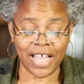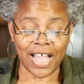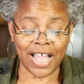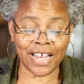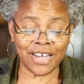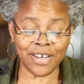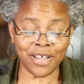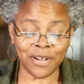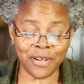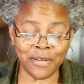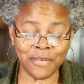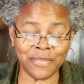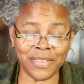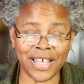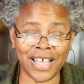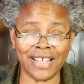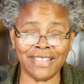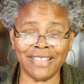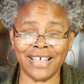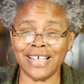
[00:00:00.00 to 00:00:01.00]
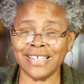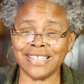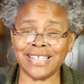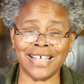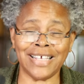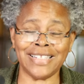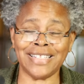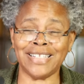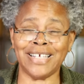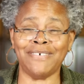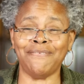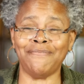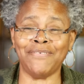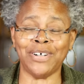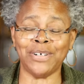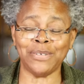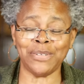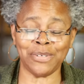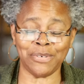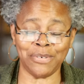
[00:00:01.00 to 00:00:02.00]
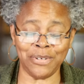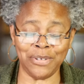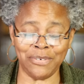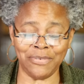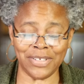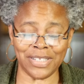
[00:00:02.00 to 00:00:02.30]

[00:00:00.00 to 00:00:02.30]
I know that that's not some folks' groove,